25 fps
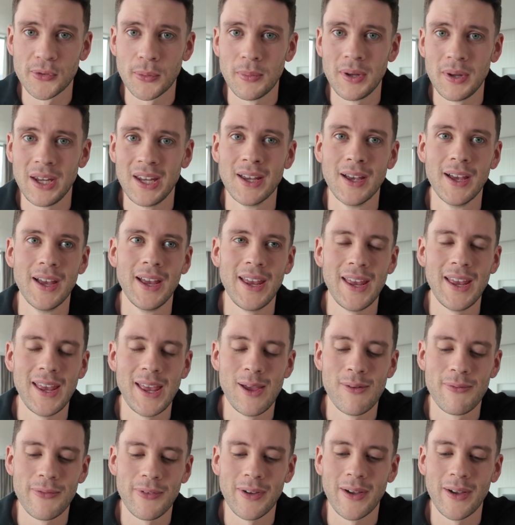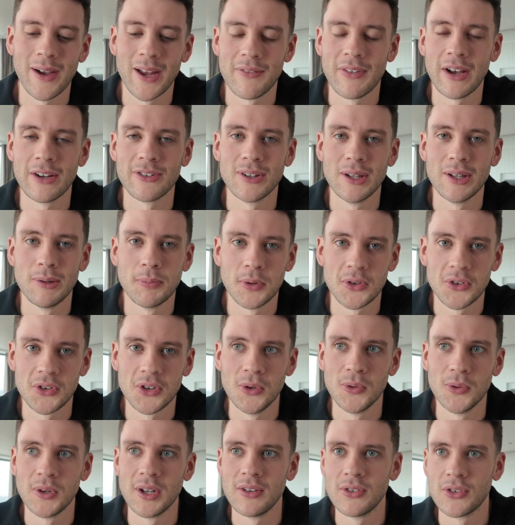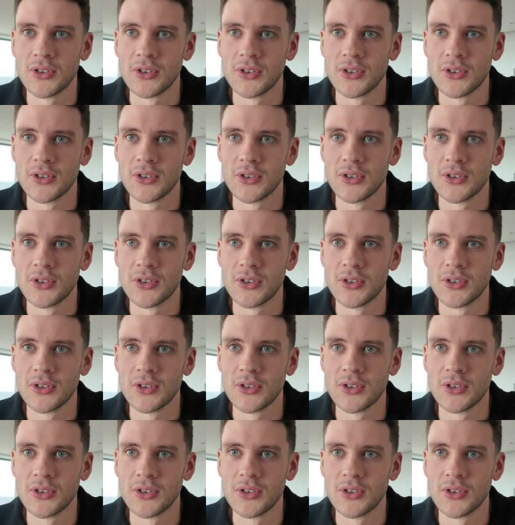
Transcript: me if I'd have actually pursued it.